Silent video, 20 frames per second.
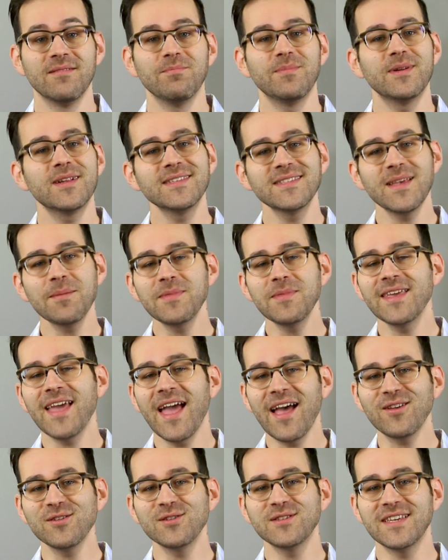But it's something
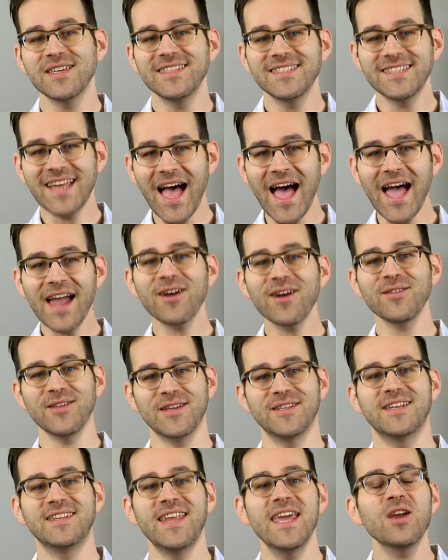else
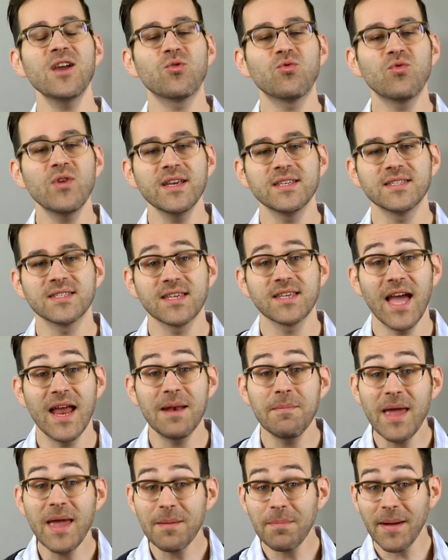entirely to take a risk
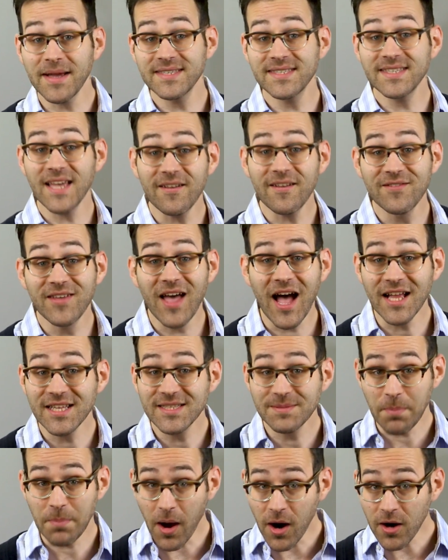and make myself
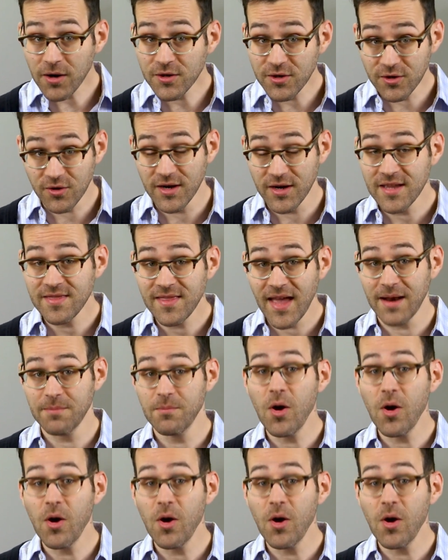God's partner in that